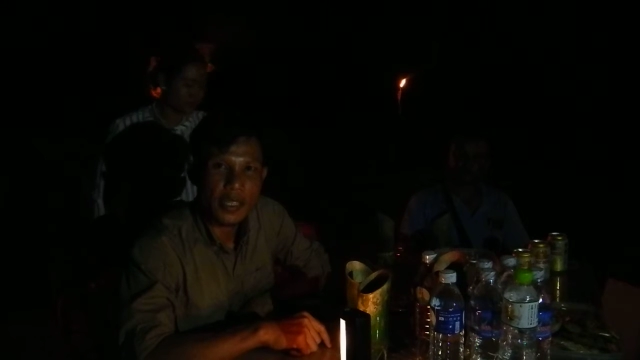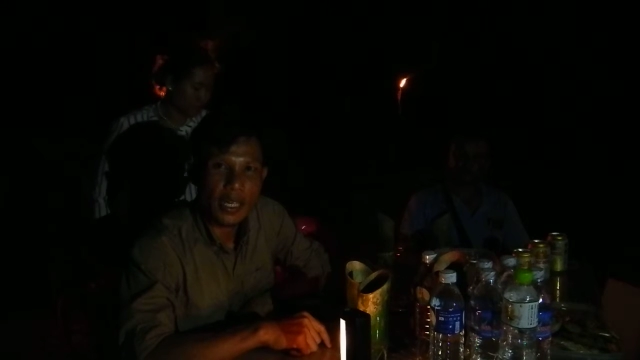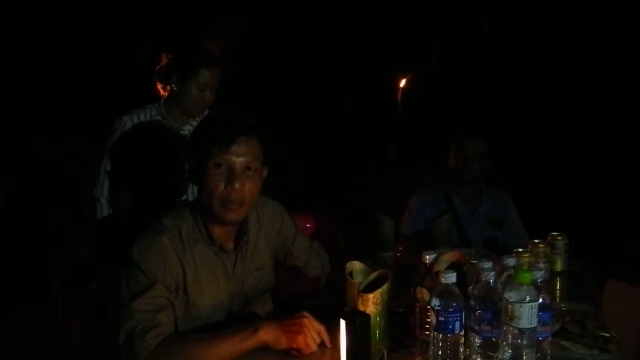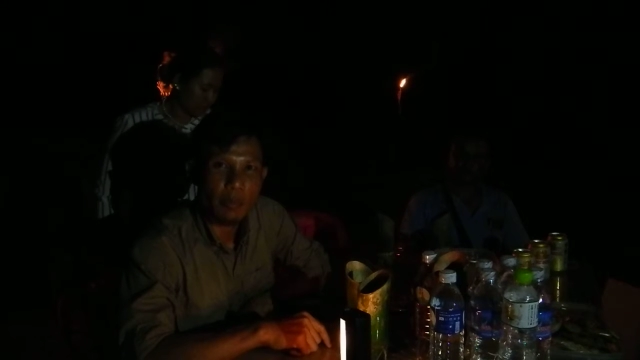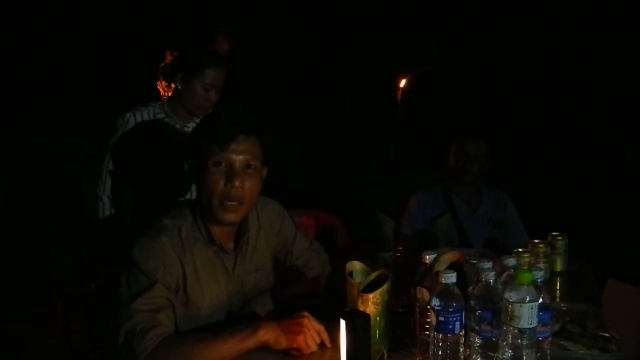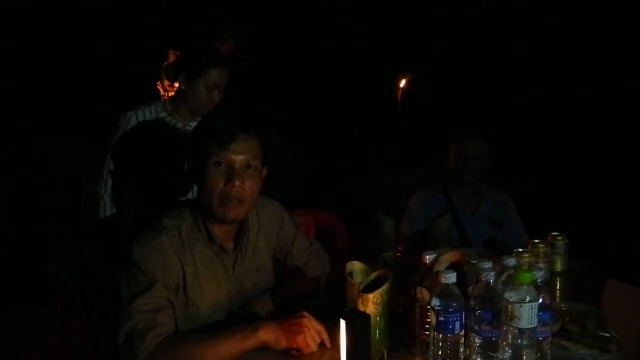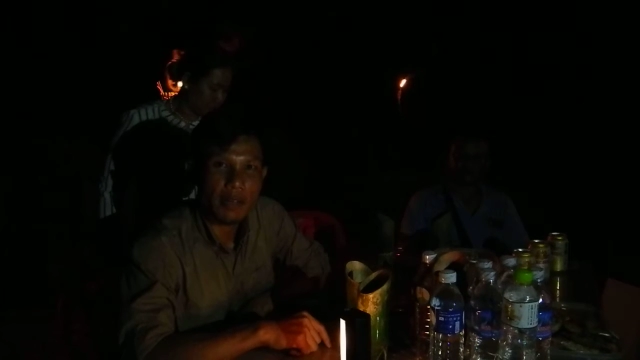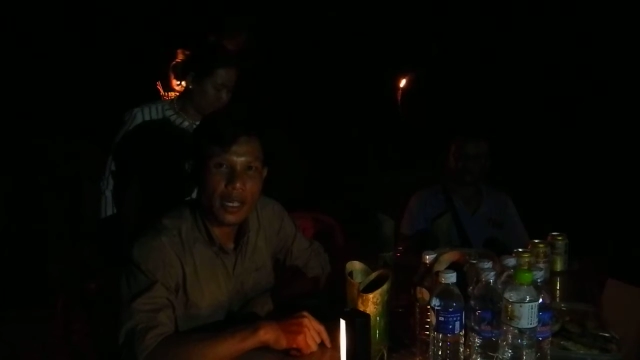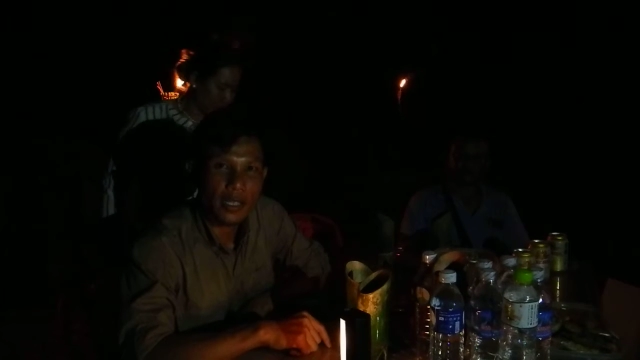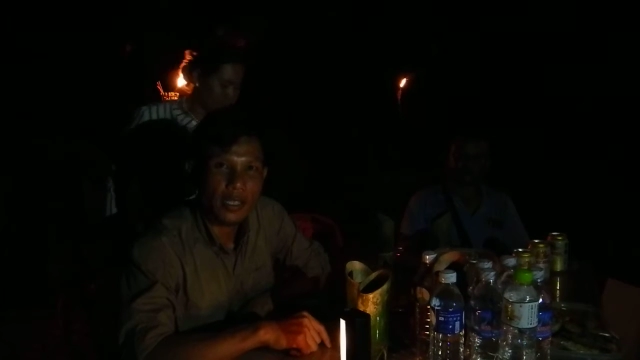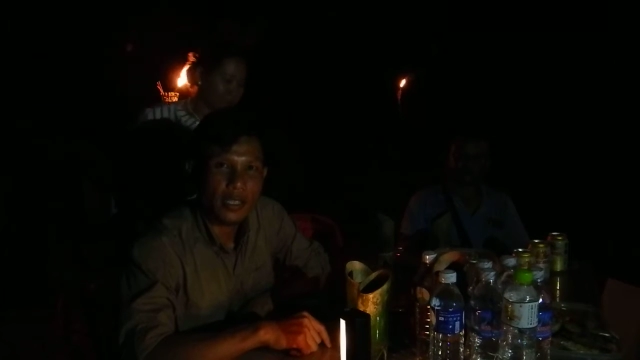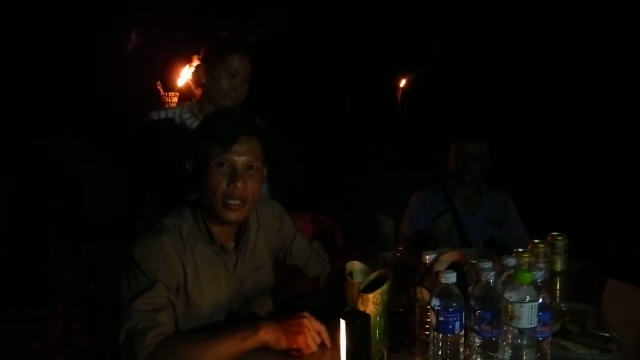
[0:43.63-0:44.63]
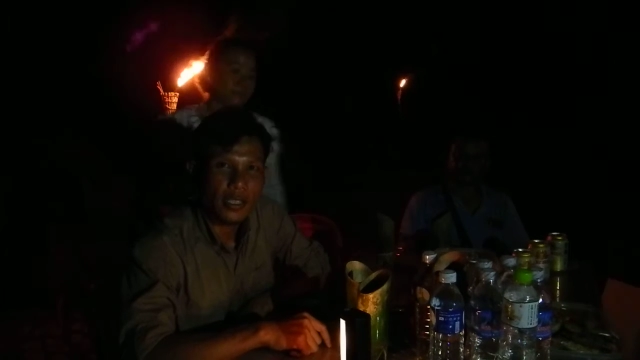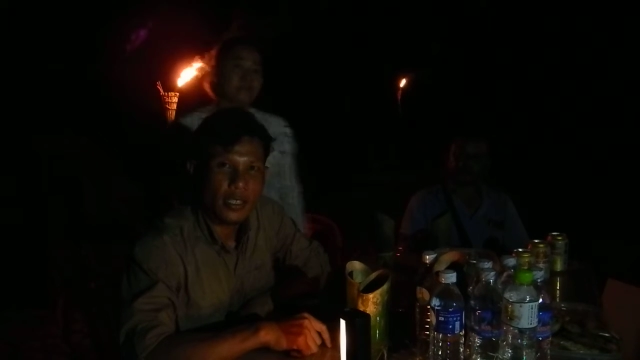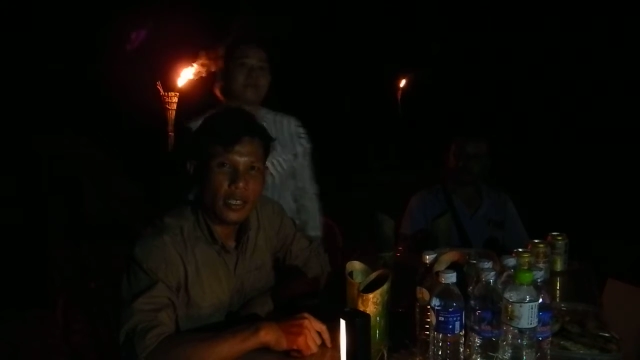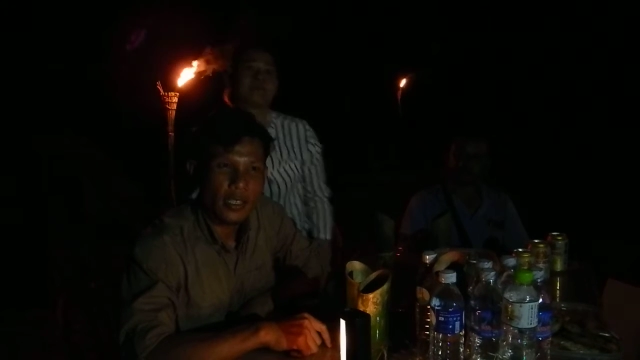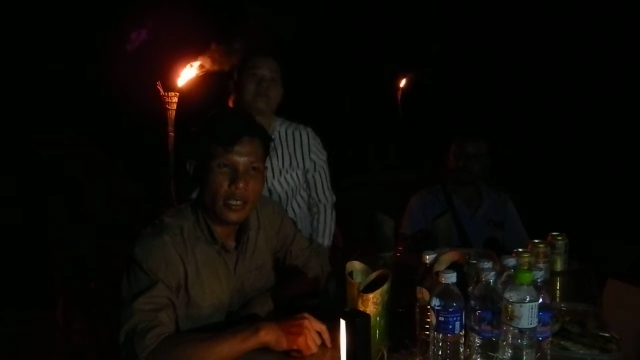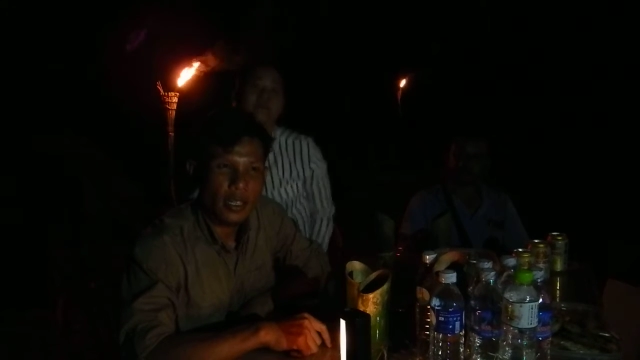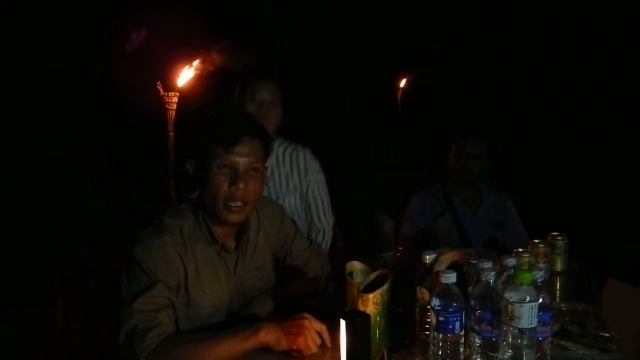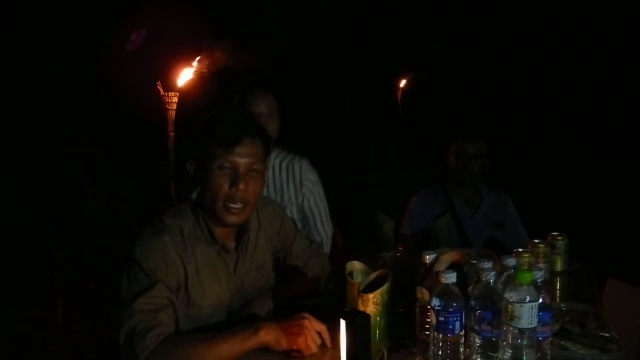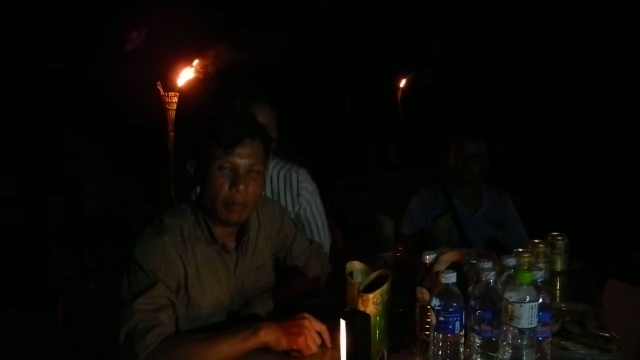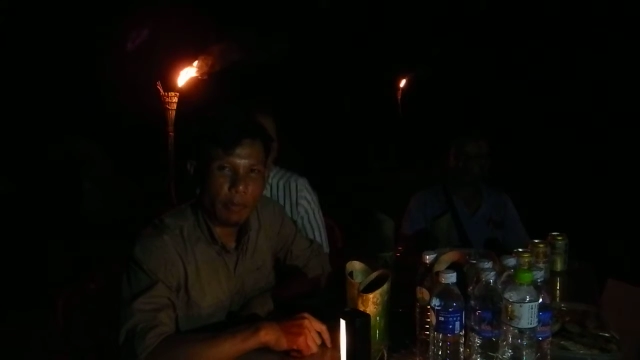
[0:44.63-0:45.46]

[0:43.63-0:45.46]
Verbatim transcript: at Pearaing, uh, at